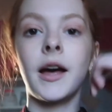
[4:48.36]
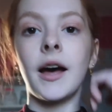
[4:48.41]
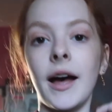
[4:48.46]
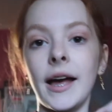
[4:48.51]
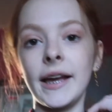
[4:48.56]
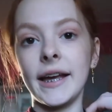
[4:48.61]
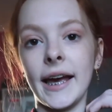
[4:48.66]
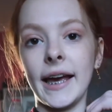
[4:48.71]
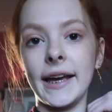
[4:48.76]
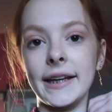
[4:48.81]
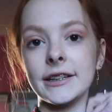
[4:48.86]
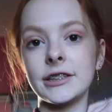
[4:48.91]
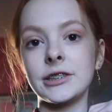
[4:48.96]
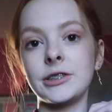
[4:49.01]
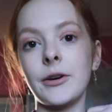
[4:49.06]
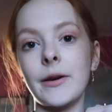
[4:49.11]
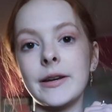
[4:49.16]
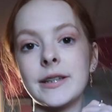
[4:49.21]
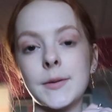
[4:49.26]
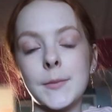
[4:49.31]
Okay,
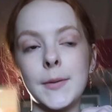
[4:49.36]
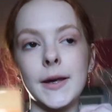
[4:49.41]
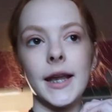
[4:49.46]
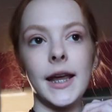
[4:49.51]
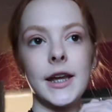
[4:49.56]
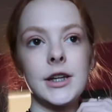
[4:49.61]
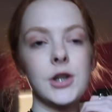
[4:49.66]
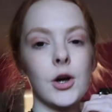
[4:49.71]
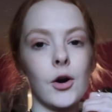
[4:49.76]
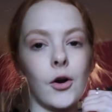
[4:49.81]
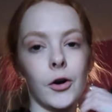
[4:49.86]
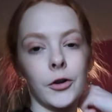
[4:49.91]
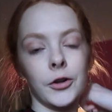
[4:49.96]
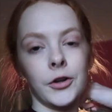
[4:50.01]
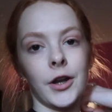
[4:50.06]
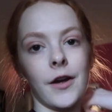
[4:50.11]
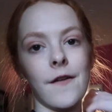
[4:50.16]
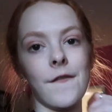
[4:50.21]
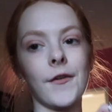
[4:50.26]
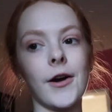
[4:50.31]
so it's a bit later on
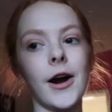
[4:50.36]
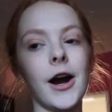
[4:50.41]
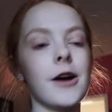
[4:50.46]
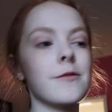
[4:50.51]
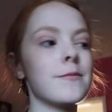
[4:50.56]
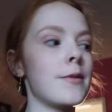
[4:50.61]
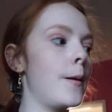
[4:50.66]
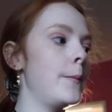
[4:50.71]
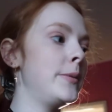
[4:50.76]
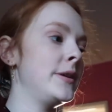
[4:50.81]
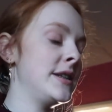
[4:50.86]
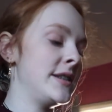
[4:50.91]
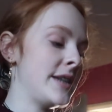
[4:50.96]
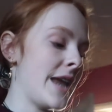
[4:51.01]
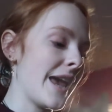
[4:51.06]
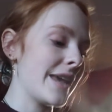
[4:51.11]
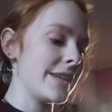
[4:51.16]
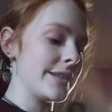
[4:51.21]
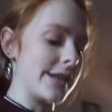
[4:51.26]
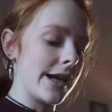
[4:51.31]
and I've come
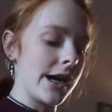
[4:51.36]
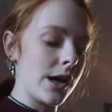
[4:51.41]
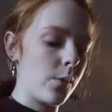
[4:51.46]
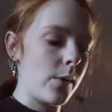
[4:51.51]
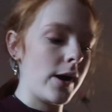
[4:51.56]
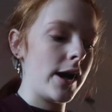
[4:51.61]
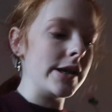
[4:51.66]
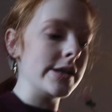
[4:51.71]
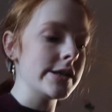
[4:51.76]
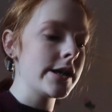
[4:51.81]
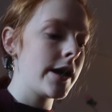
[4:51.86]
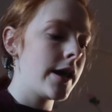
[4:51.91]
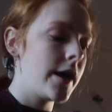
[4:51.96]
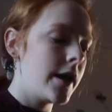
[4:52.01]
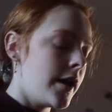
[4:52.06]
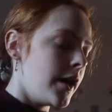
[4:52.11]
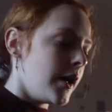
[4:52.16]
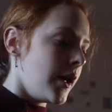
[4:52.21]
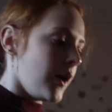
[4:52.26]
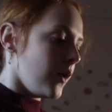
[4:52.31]
upstairs now, and
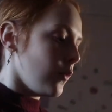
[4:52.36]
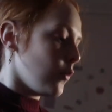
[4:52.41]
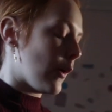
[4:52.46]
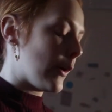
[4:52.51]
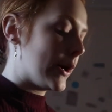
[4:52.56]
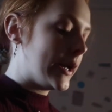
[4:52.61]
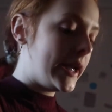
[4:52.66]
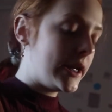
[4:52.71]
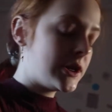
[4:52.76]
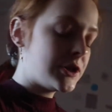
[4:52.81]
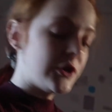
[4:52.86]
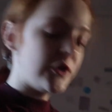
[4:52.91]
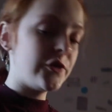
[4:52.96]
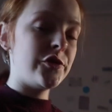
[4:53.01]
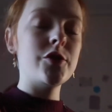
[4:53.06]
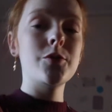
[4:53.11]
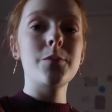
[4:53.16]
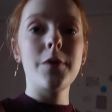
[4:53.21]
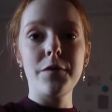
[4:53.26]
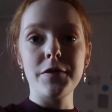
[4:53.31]
well, I need to
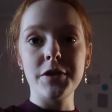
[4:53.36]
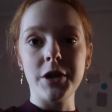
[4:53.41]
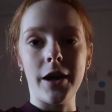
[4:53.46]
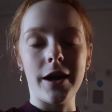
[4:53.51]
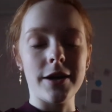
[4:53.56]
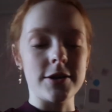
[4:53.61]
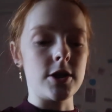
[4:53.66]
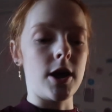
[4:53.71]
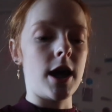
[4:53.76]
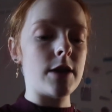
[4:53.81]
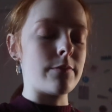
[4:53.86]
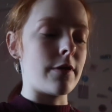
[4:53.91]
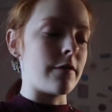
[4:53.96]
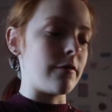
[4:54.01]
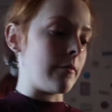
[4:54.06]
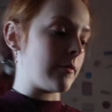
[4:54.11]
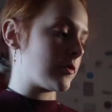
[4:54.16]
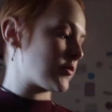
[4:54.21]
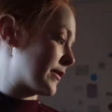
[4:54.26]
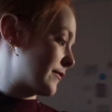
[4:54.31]
film my video and tidy my
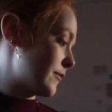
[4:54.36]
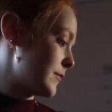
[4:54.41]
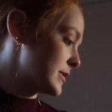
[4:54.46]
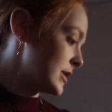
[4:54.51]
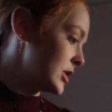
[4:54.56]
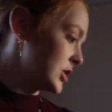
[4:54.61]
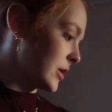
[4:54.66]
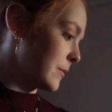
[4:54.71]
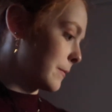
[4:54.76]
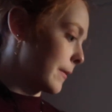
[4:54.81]
room because my room is actually